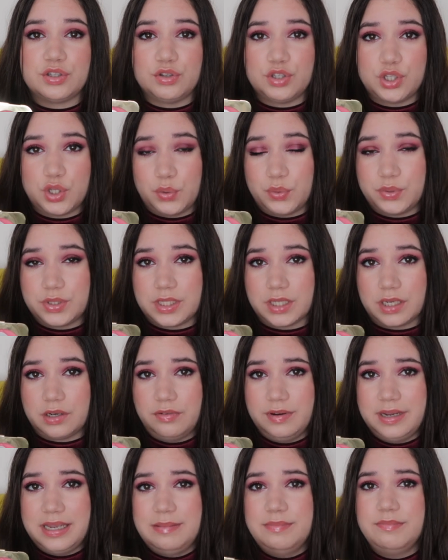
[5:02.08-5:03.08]
you use the
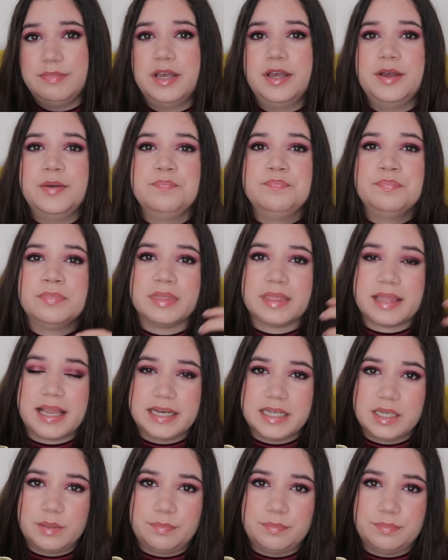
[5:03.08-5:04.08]
cream,
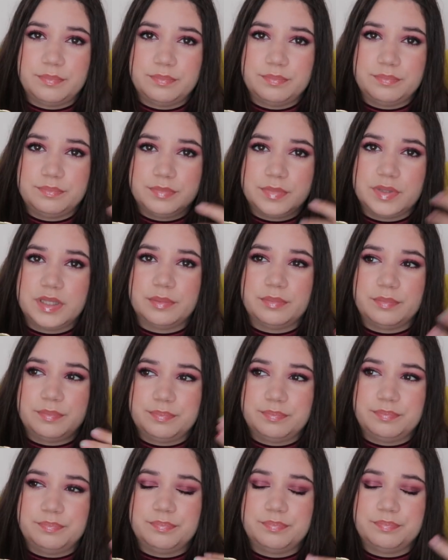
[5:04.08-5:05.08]
then the
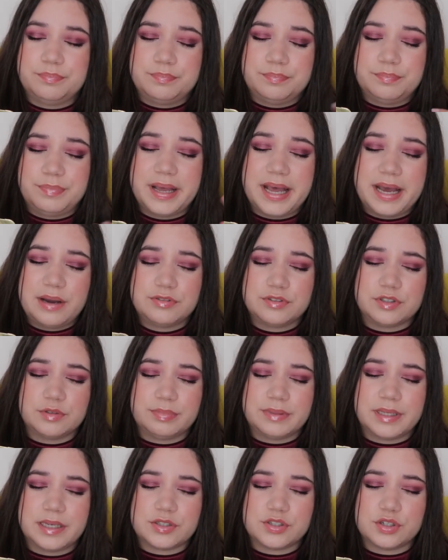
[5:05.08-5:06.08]
powder
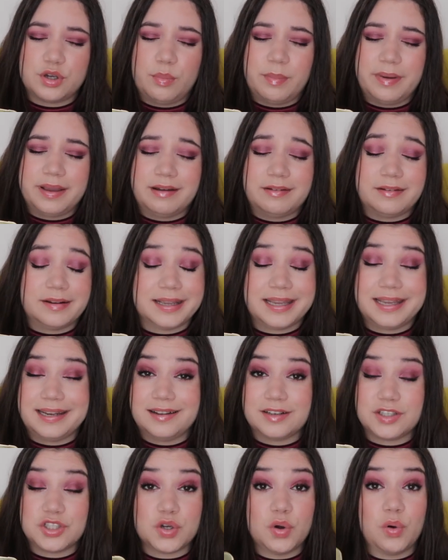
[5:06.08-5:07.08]
blush, oh my god, I
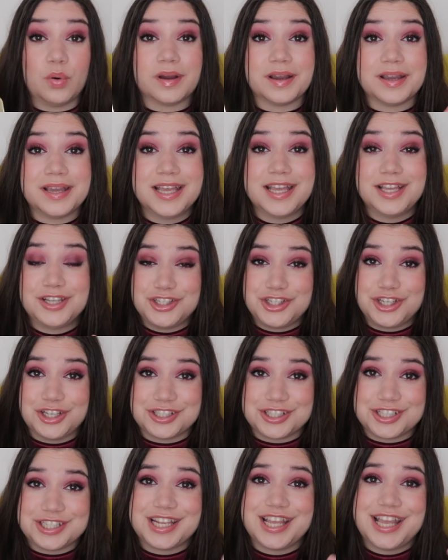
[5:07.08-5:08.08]
cannot talk,
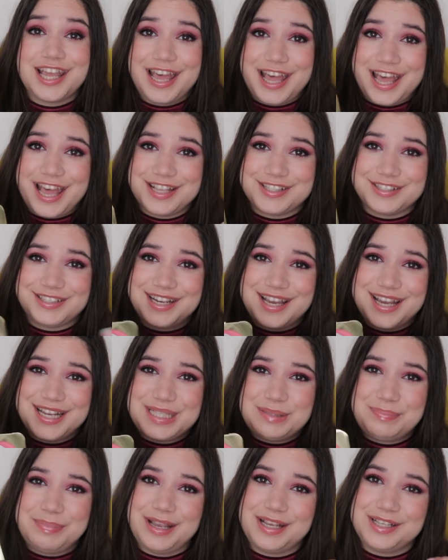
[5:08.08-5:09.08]
just has a
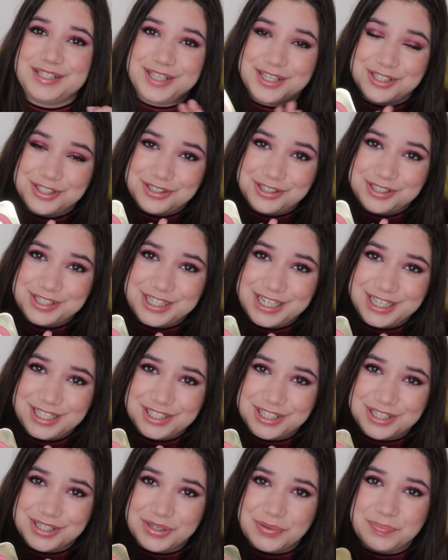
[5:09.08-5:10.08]
nice base to
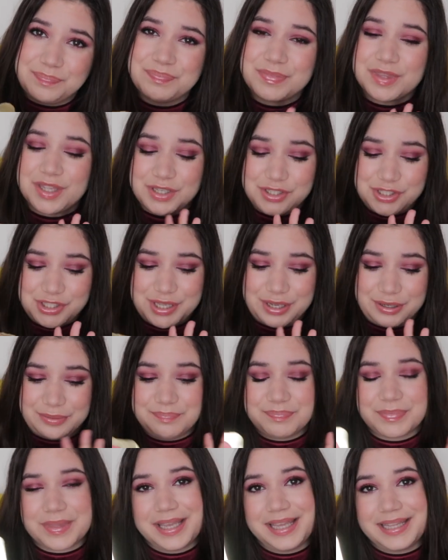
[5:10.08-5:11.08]
stick to. So
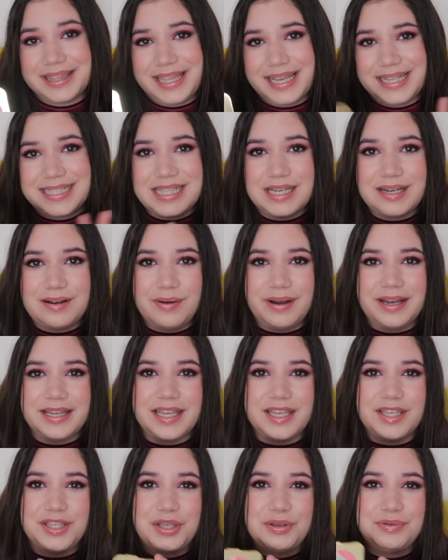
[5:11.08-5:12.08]
that's how I
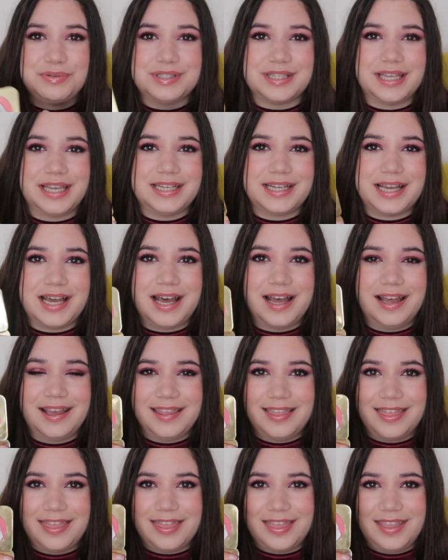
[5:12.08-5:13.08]
use it.
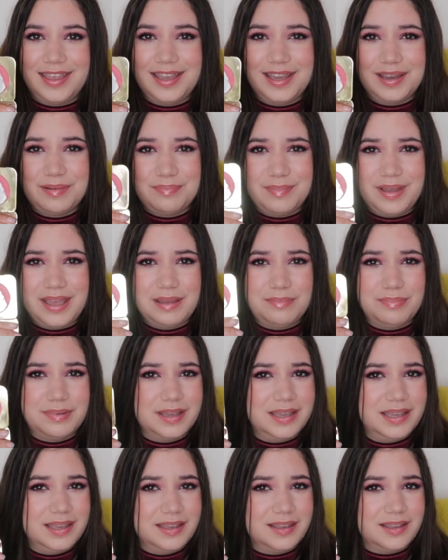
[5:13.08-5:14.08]
I think
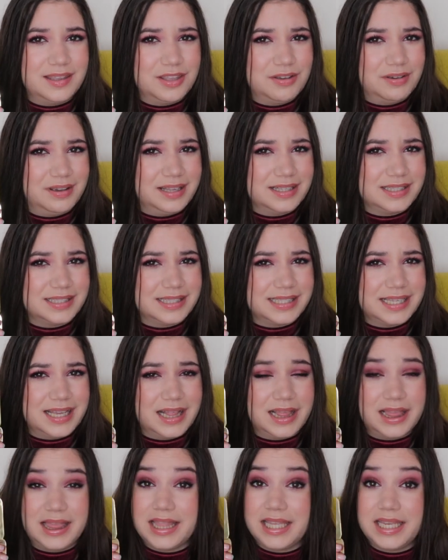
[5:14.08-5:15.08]
maybe you can see
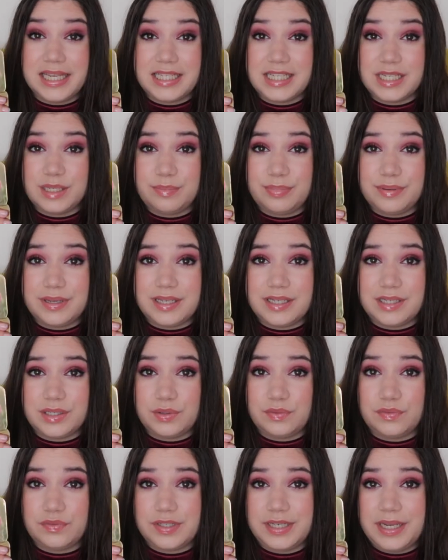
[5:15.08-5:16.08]
a little bit
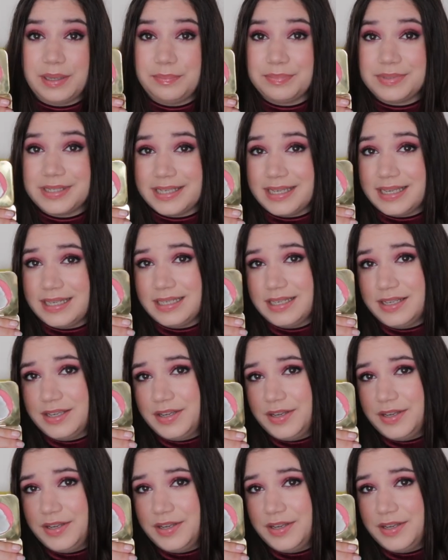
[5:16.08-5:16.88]
of an update,